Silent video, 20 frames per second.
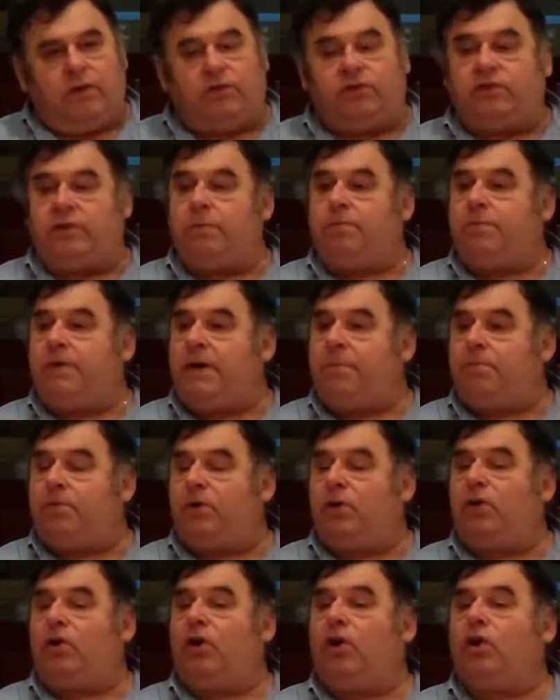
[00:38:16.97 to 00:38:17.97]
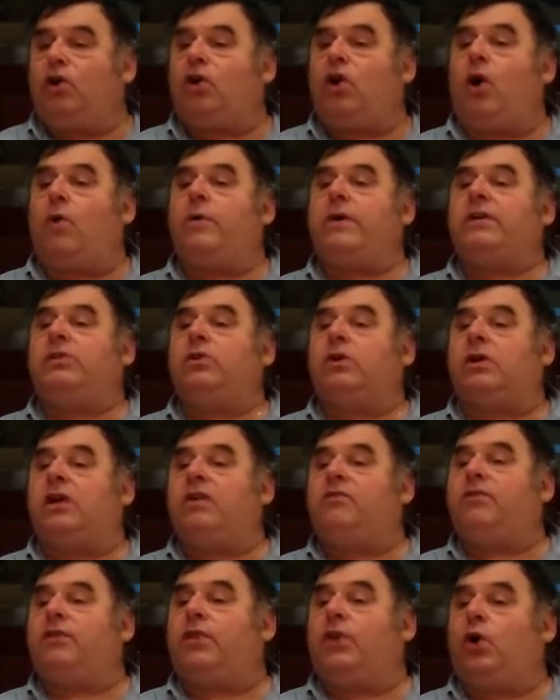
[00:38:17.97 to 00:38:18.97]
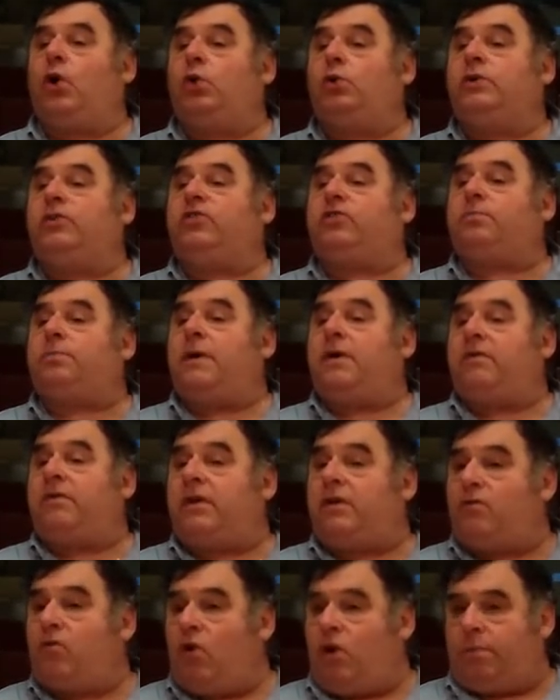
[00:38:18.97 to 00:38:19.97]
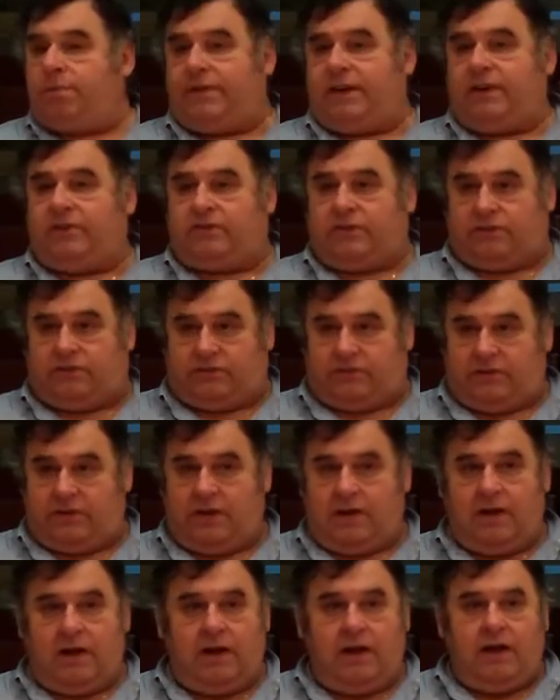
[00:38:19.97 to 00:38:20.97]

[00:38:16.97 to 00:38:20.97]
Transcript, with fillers: You see people going looking for the Holy Spirit in wrong places.